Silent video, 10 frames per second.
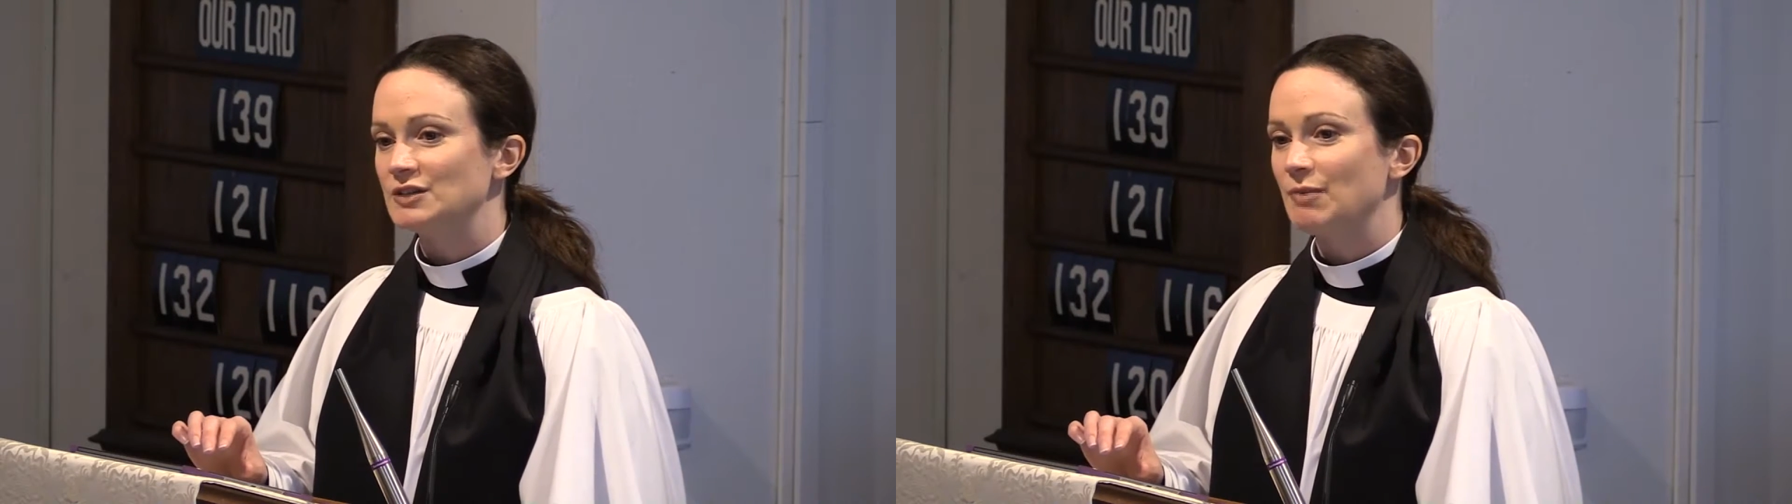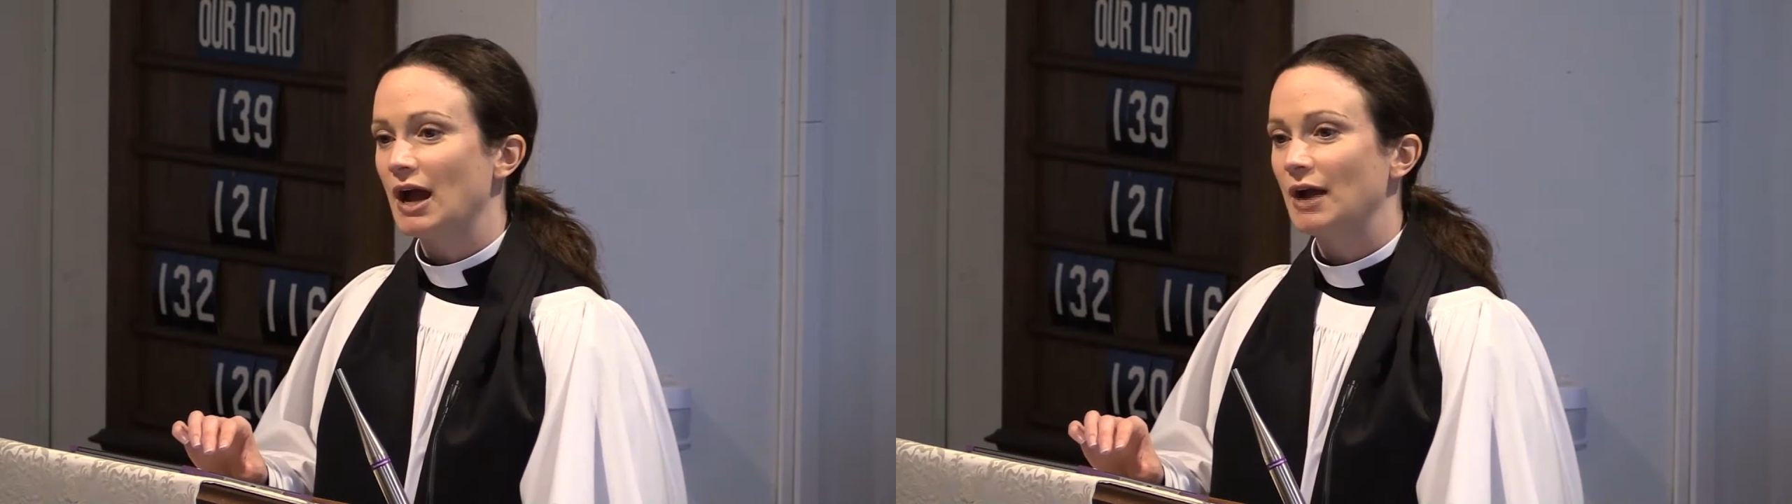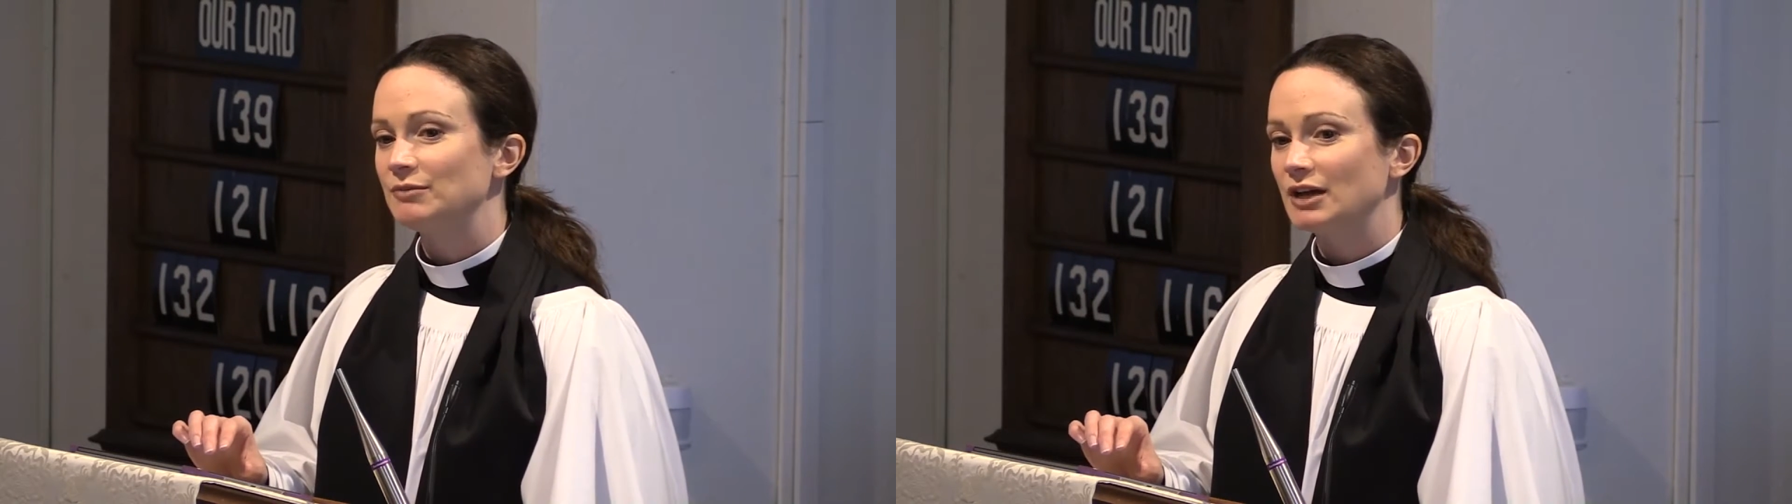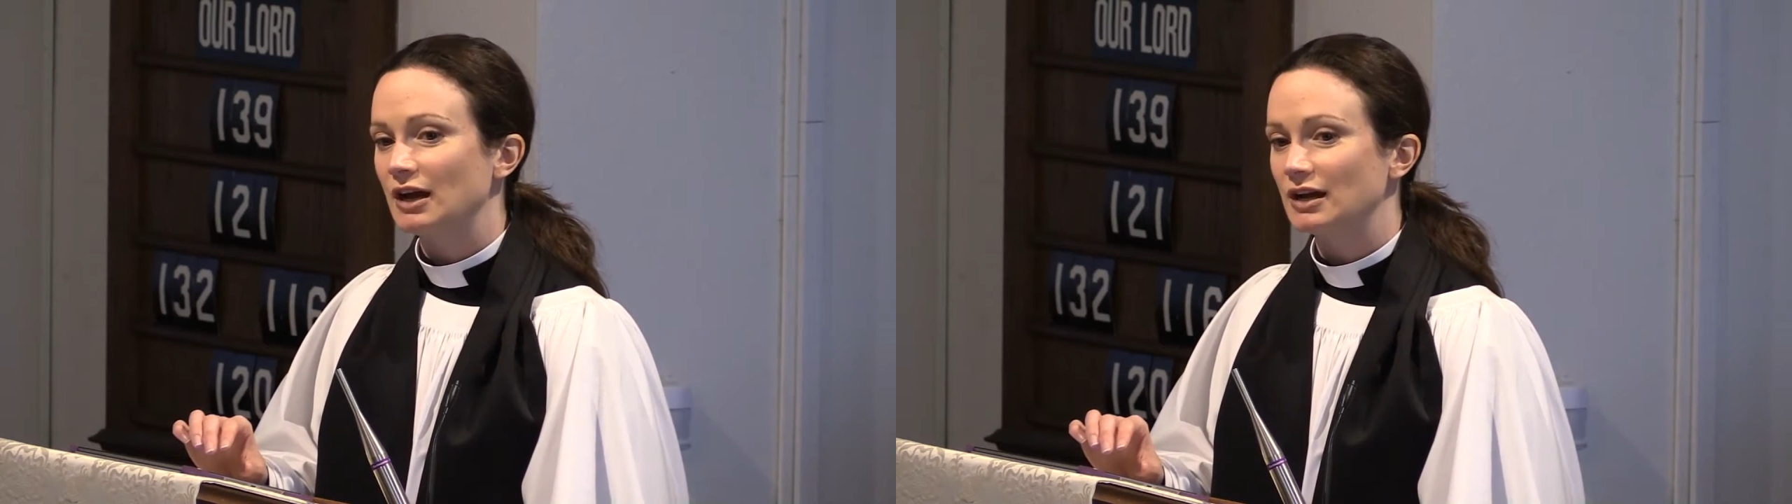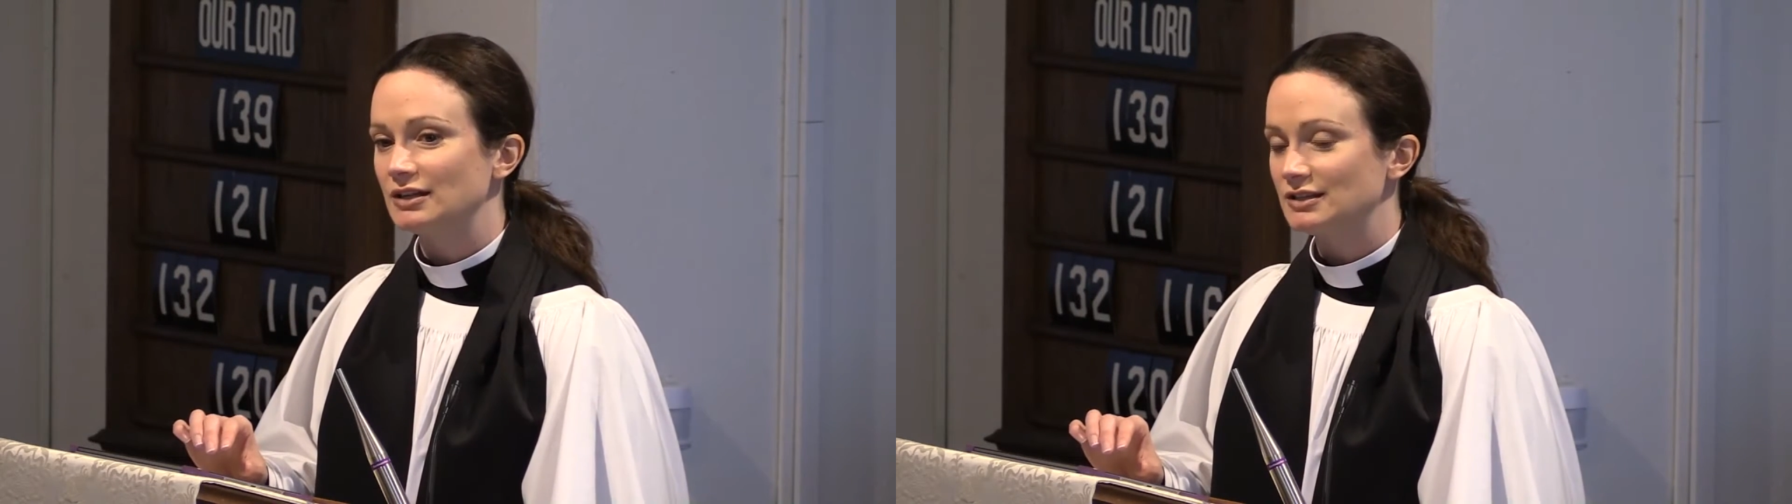
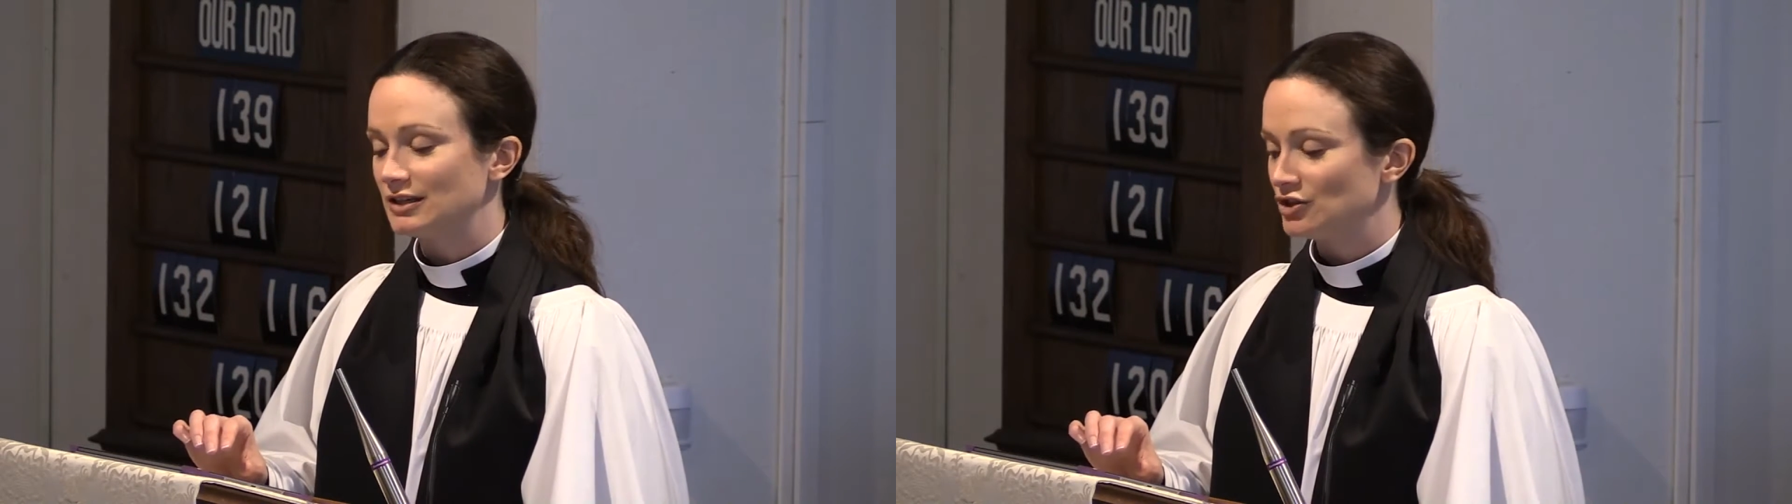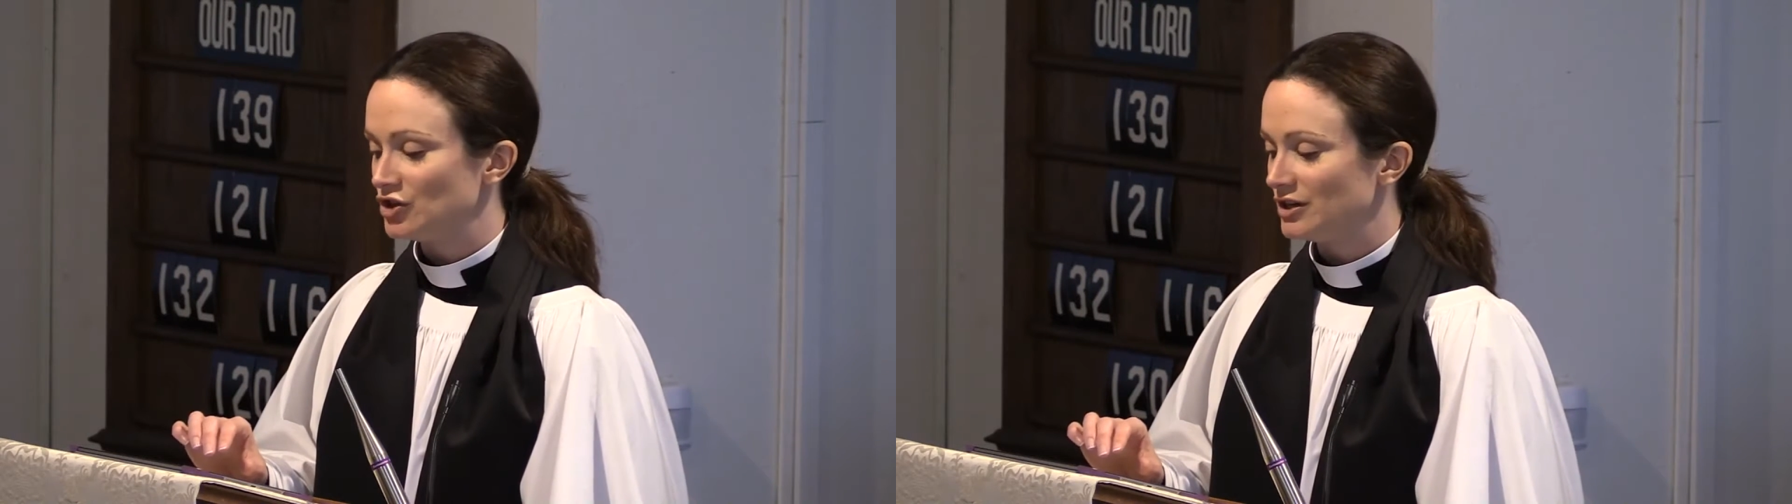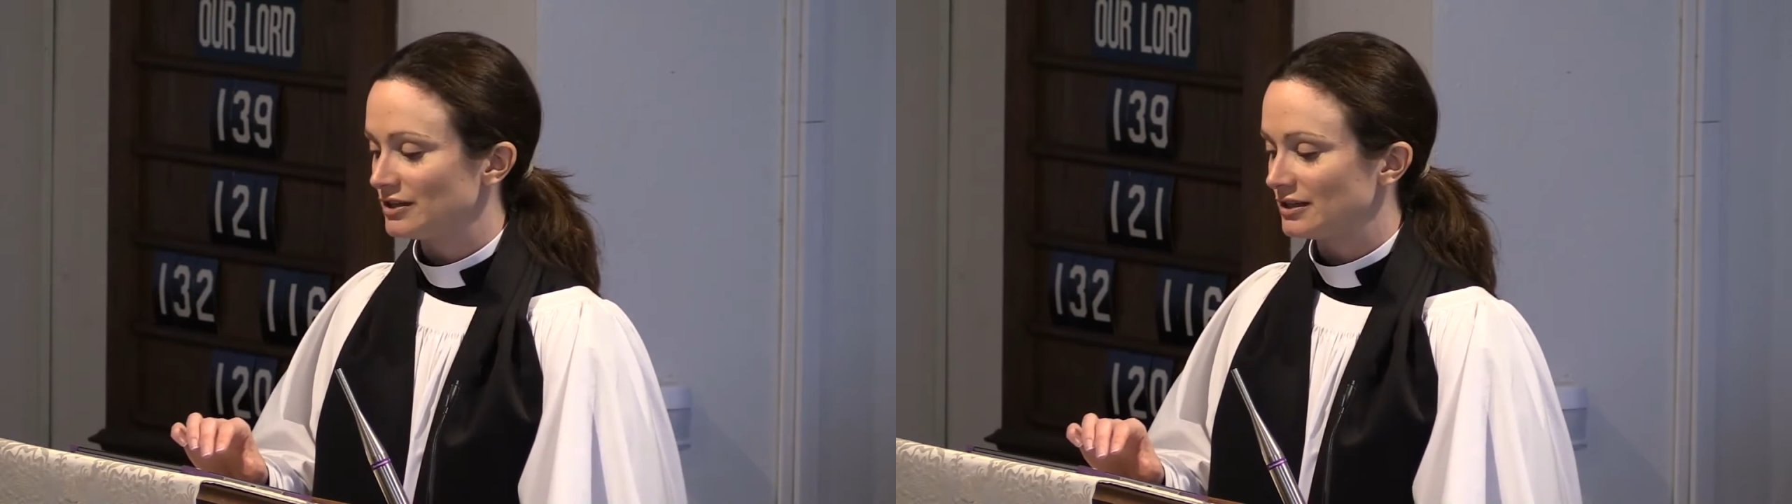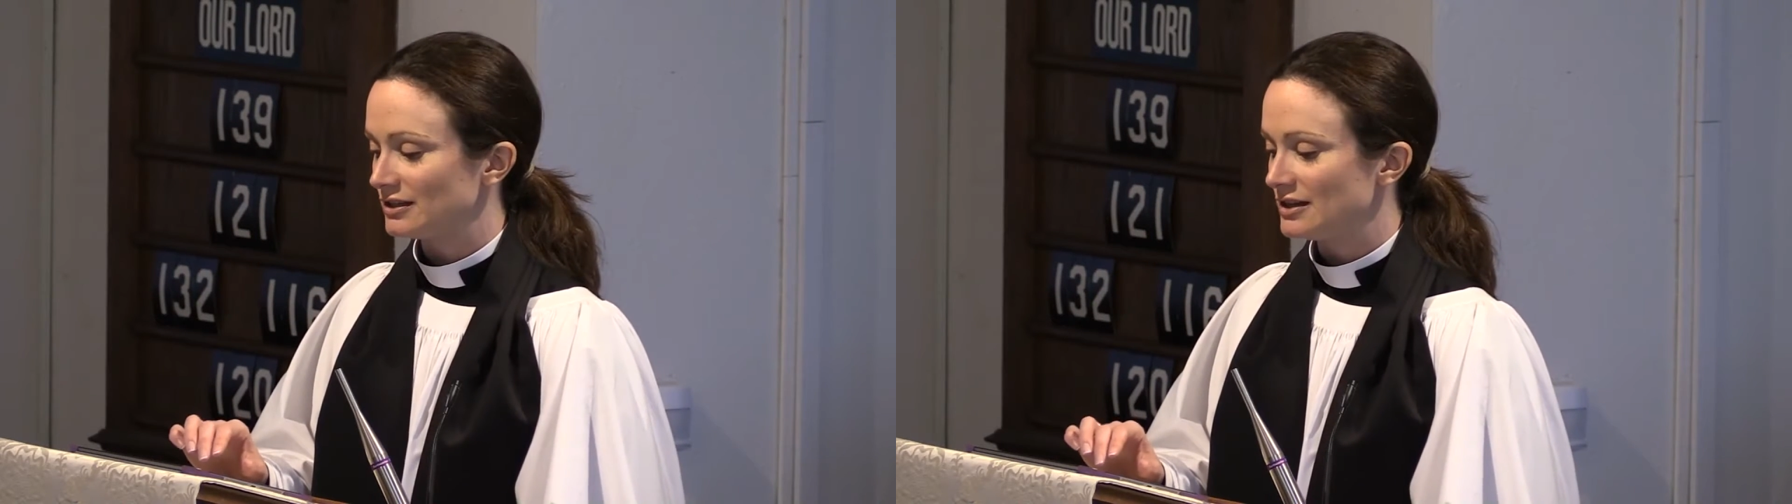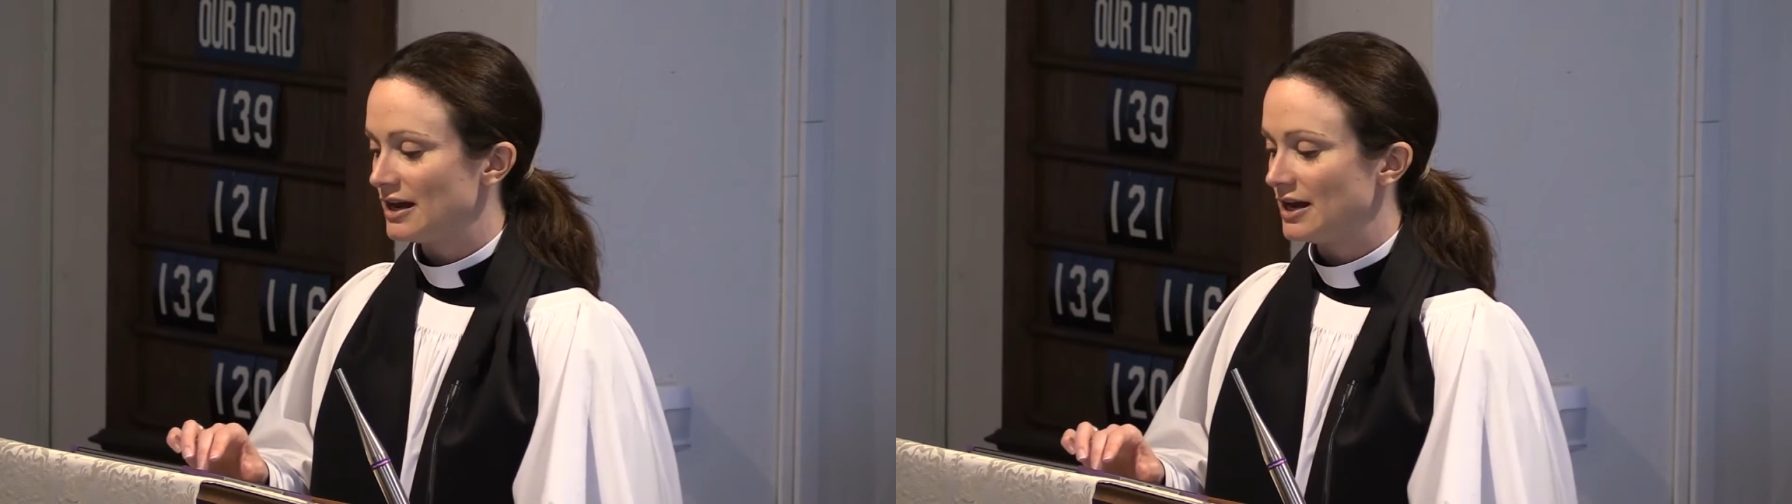baptized in Jesus'
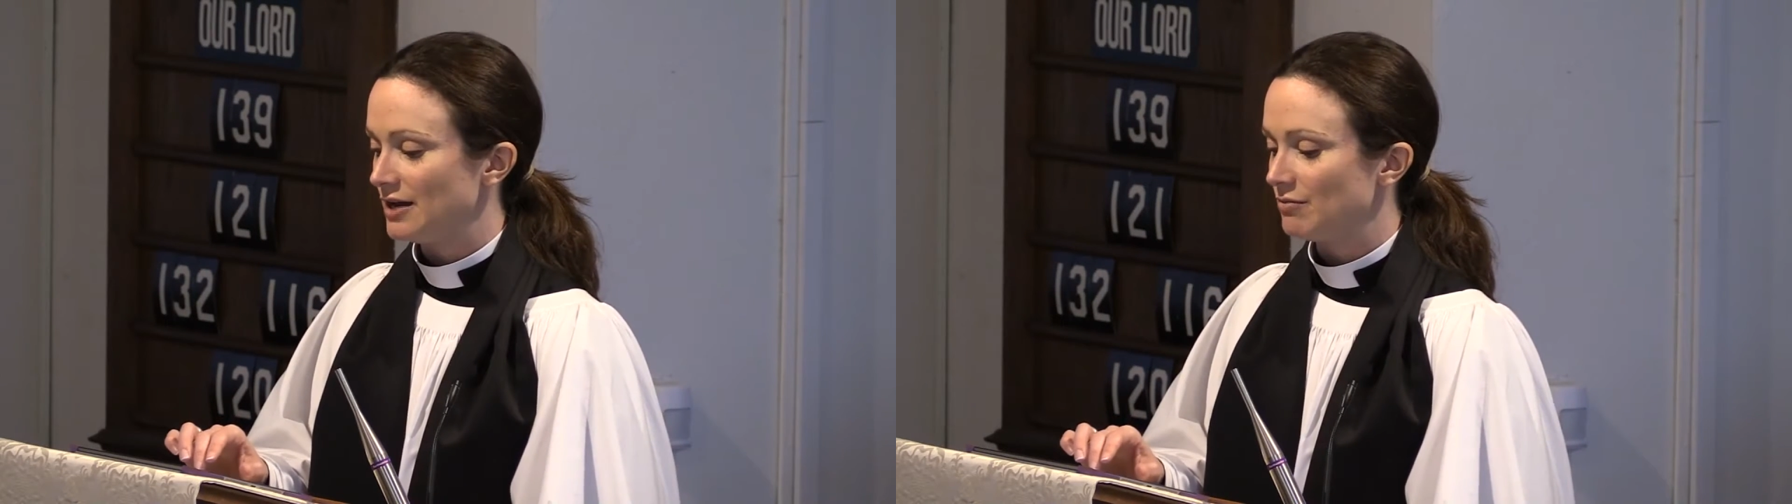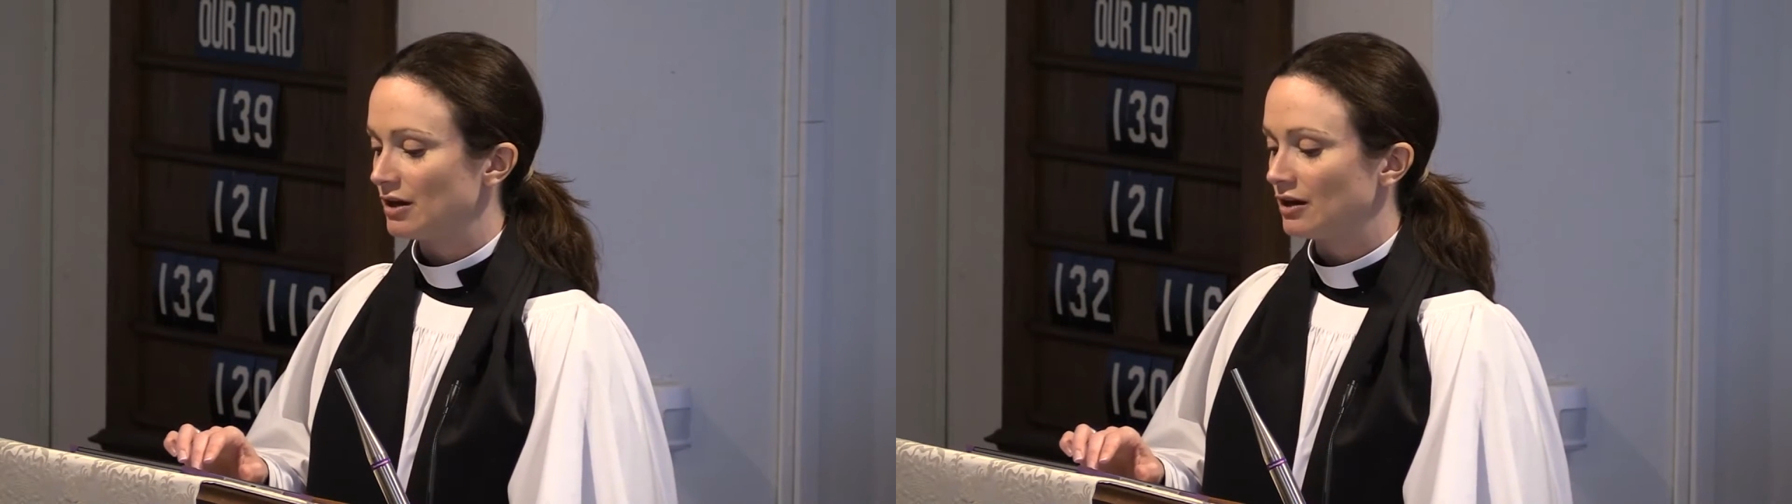name,